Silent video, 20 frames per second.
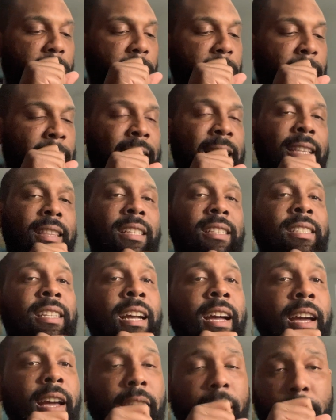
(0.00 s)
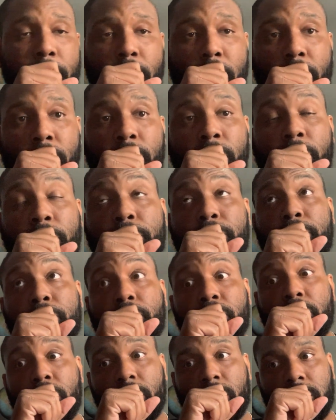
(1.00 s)
And at the time,
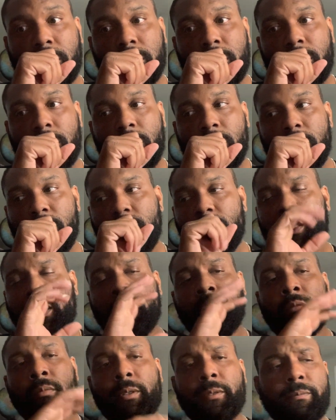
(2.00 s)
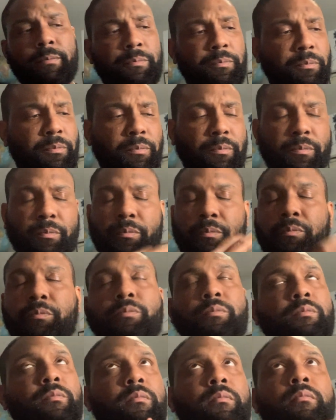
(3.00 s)
excuse me,
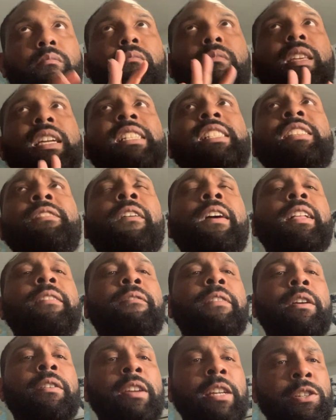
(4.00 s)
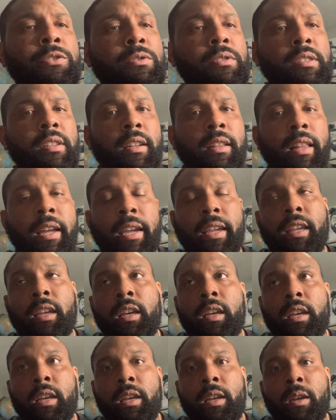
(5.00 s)
I just find it very interesting. Like
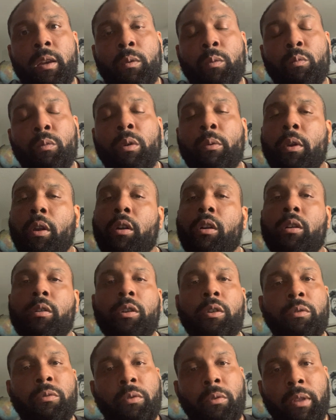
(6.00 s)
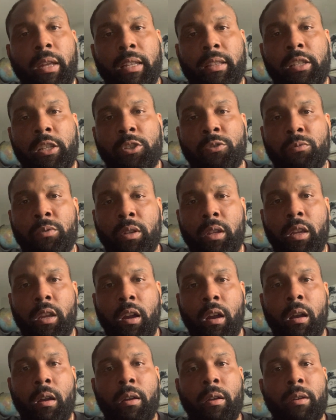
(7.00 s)
when we're going through like these really
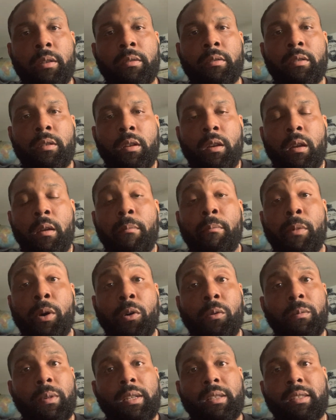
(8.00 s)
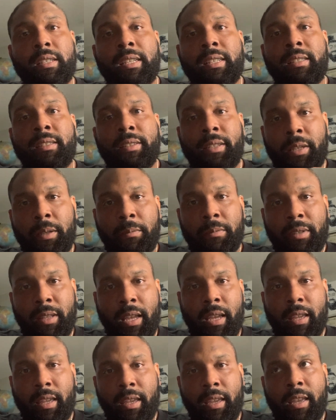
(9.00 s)
hard moments, it seems
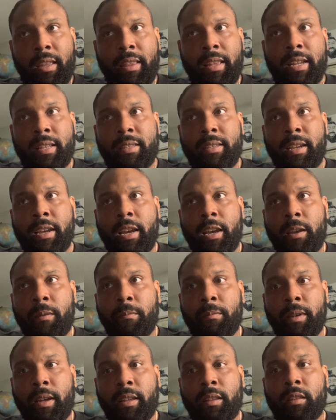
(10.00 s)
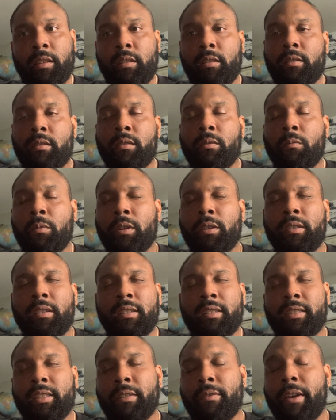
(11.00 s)
like in that time, like this is the worst thing
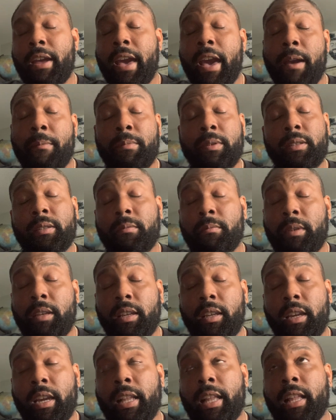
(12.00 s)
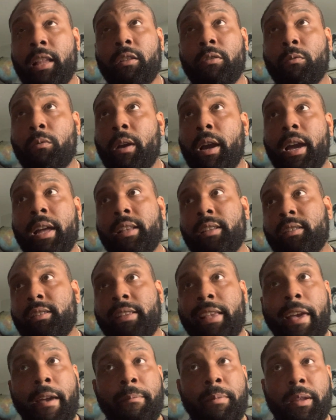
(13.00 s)
that's ever happened to me, and I know why this is
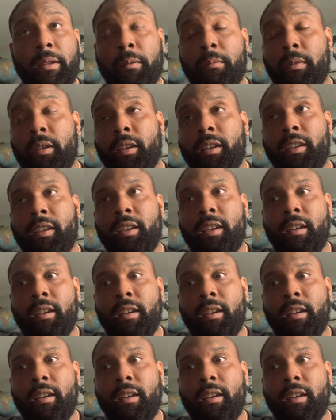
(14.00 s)
happening to me.